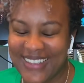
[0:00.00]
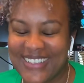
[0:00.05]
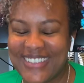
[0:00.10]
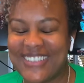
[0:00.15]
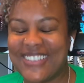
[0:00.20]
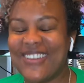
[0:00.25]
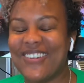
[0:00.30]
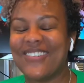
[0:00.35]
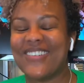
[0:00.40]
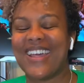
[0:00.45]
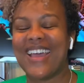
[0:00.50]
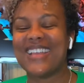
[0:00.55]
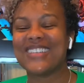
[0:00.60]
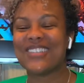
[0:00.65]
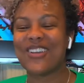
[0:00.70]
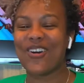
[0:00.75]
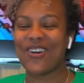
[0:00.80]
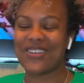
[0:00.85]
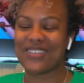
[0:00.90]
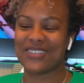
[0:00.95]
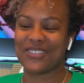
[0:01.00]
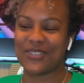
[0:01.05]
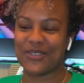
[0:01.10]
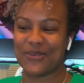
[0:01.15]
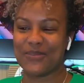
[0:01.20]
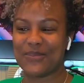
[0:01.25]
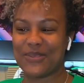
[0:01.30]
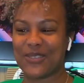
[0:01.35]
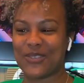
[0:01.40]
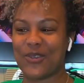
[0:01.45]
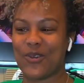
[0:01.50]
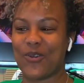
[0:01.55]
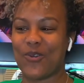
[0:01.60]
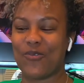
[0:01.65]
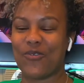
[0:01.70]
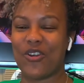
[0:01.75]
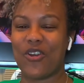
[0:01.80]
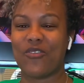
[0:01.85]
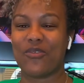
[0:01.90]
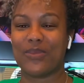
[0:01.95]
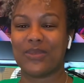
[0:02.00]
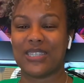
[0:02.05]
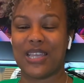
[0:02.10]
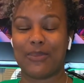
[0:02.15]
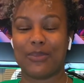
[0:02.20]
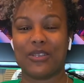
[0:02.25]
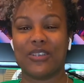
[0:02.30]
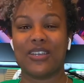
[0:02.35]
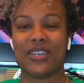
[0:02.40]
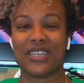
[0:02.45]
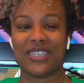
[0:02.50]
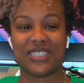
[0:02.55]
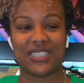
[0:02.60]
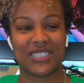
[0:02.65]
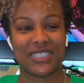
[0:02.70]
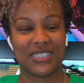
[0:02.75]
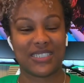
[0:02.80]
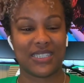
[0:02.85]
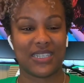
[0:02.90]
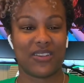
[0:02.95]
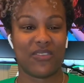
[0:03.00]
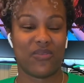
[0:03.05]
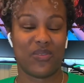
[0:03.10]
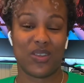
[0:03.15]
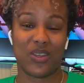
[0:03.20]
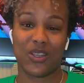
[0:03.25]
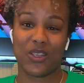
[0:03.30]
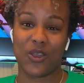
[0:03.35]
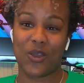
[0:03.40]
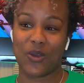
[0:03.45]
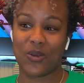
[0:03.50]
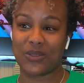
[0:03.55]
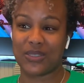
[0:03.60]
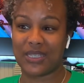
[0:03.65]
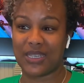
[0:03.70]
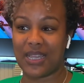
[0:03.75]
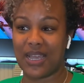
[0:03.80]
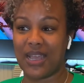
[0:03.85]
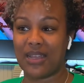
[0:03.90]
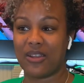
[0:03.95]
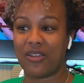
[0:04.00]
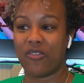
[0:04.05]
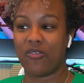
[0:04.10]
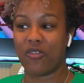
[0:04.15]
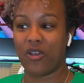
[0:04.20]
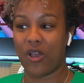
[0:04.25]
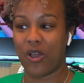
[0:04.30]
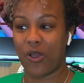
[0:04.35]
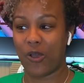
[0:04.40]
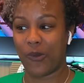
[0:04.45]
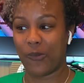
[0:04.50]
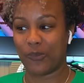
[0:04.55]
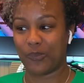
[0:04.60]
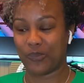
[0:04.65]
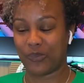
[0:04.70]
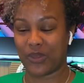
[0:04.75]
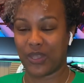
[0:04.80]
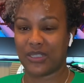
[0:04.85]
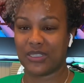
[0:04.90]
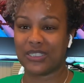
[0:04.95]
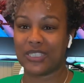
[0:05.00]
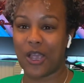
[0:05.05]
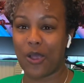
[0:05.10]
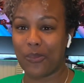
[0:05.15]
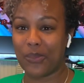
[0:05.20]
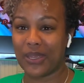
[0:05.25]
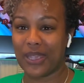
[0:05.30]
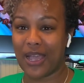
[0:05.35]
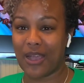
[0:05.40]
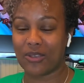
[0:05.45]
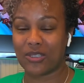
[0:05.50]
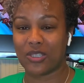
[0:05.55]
So that's awesome. So Ralph from Dabbling Hook, and she did a video to kind of um, shout me out.